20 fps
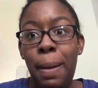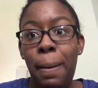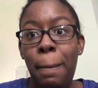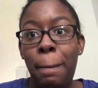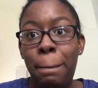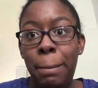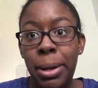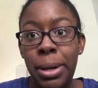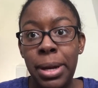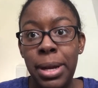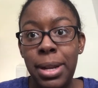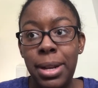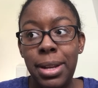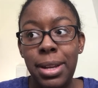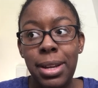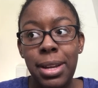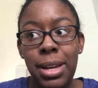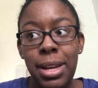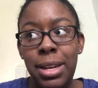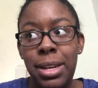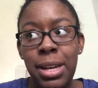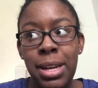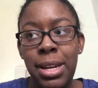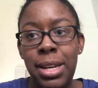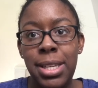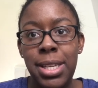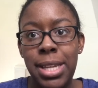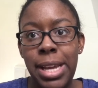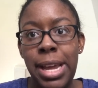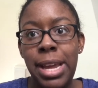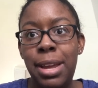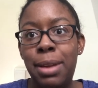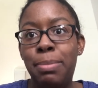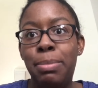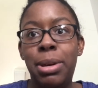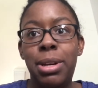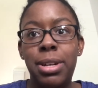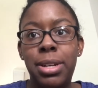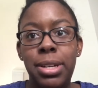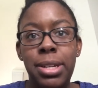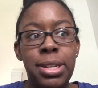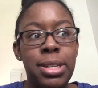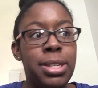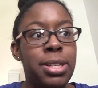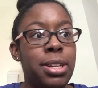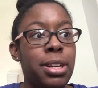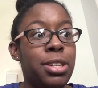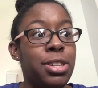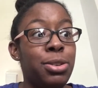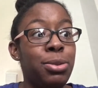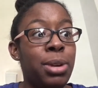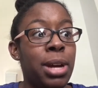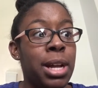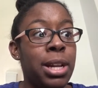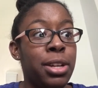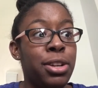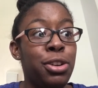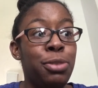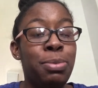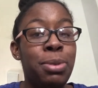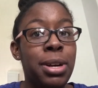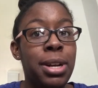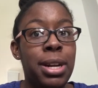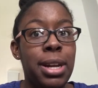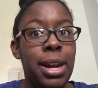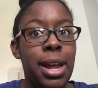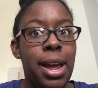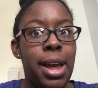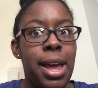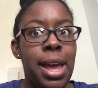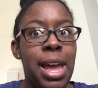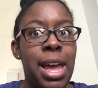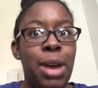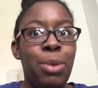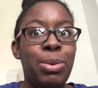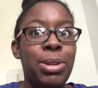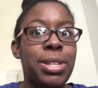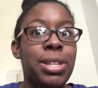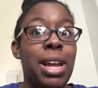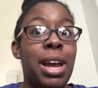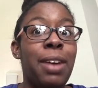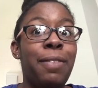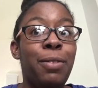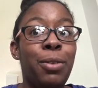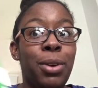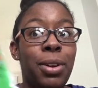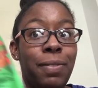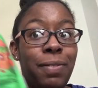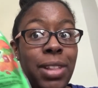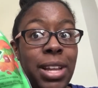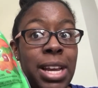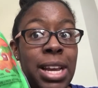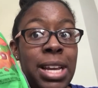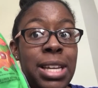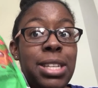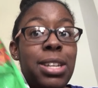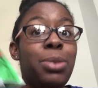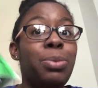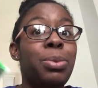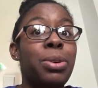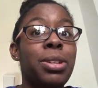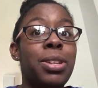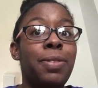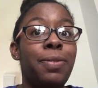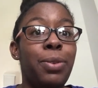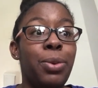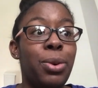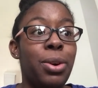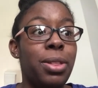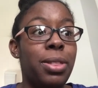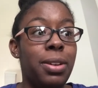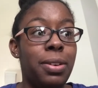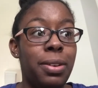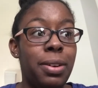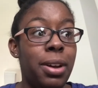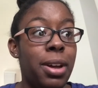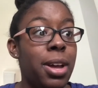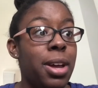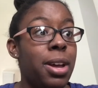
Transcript: but it didn't take because the $2 coupon that I had was not for the flings, it was for the